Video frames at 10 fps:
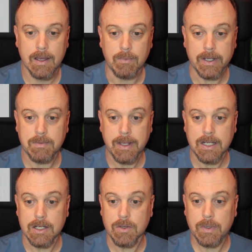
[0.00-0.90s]
which meant
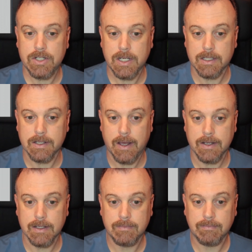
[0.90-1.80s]
he knew what she'd
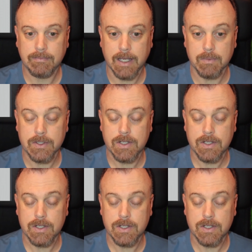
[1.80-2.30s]
done, and was